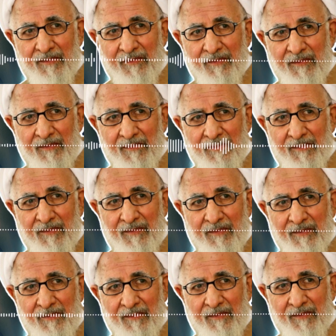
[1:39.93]
a good
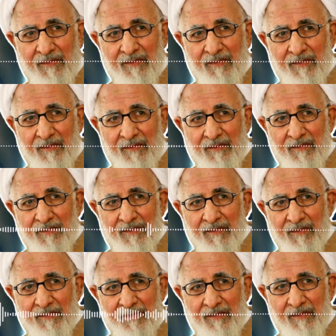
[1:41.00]
and a
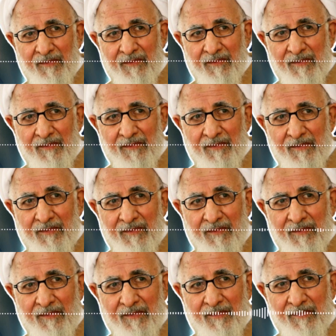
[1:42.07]
solid life
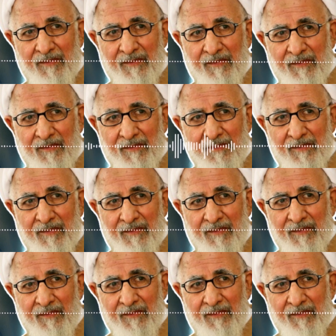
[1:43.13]
is built on
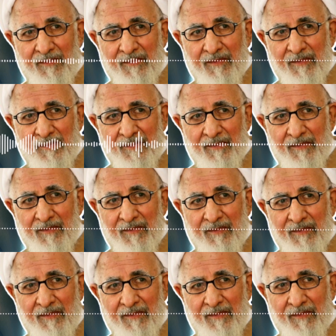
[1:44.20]
planning
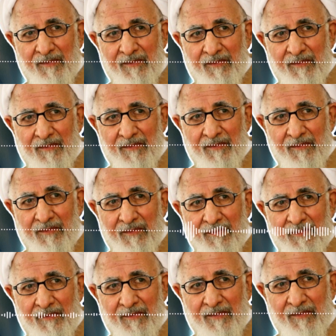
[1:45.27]

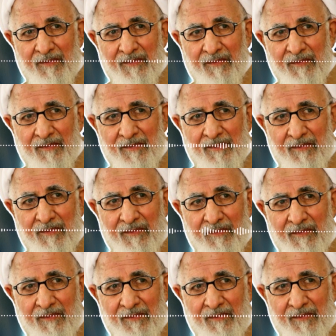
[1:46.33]
and
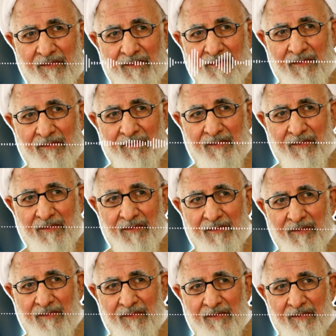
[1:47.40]
scheduling and time
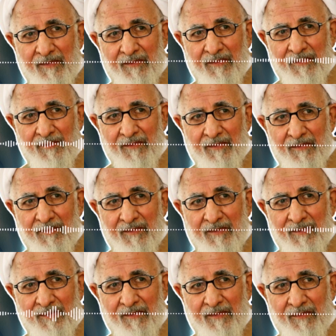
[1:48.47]
management. So we mentioned this
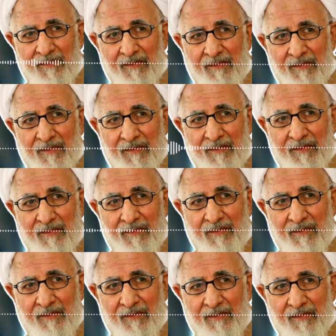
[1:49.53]
narration as well last
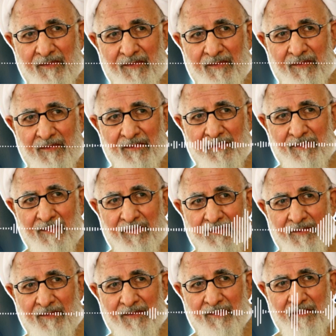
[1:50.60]
time. So this is
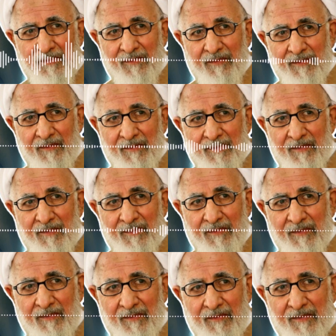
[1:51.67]
the new narration for
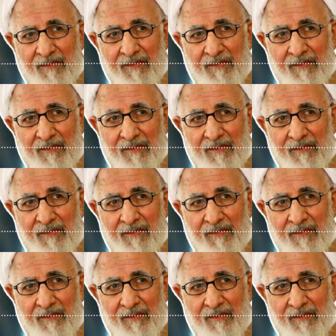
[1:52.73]
today.